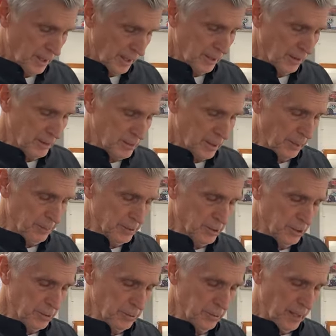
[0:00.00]
I, got, I was able
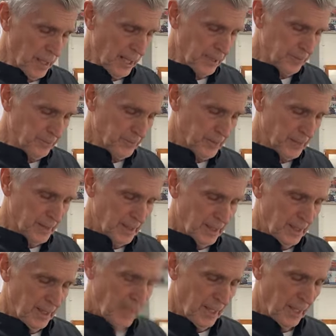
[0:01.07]
to do that
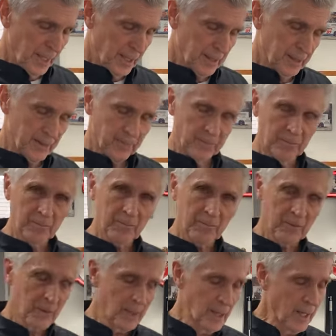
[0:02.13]
and
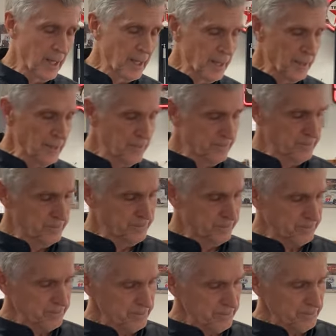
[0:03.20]
um,
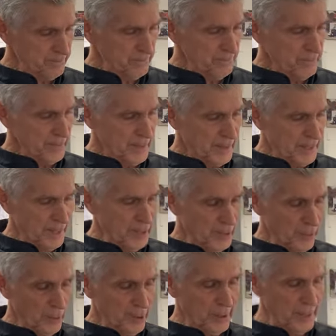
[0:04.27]
get
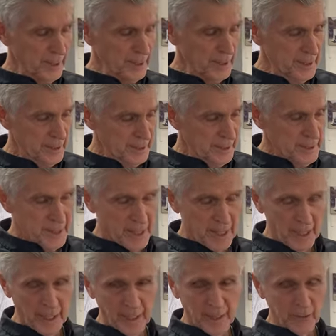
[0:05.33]
it working.
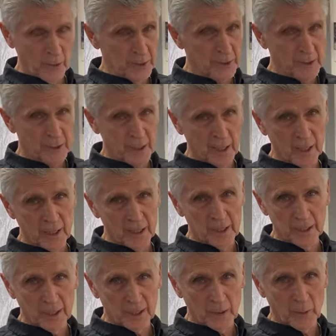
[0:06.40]
And it wasn't until
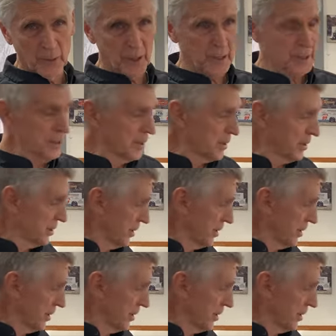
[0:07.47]
into the well into the